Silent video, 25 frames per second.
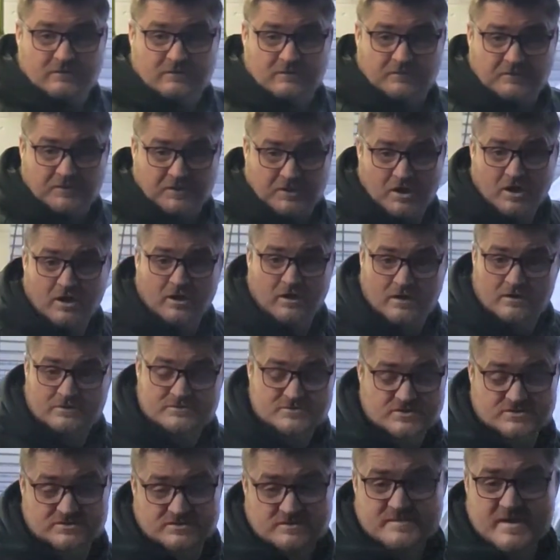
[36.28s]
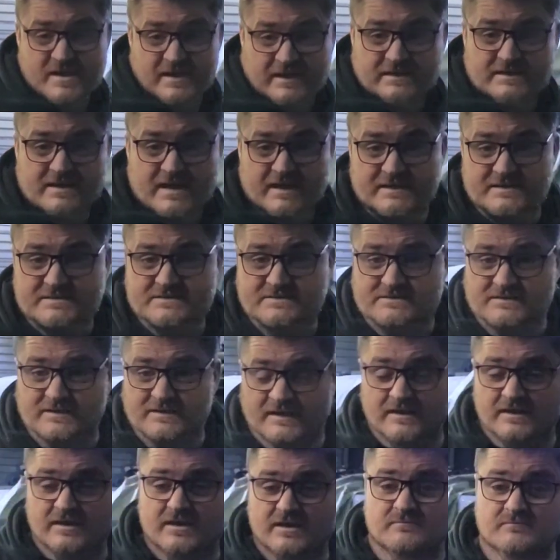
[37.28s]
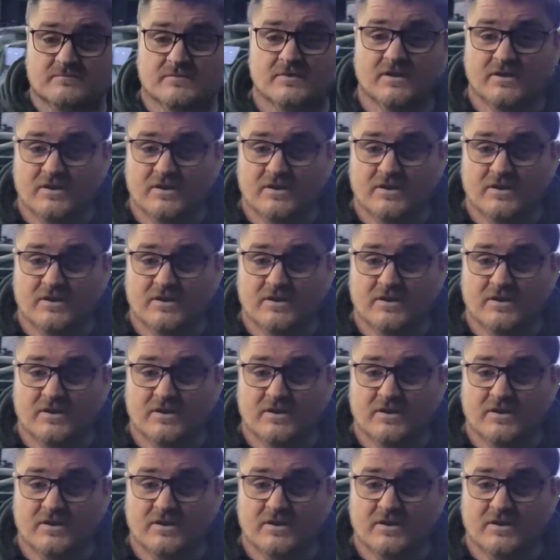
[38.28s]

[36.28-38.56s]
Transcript: the car, just to make it nice, do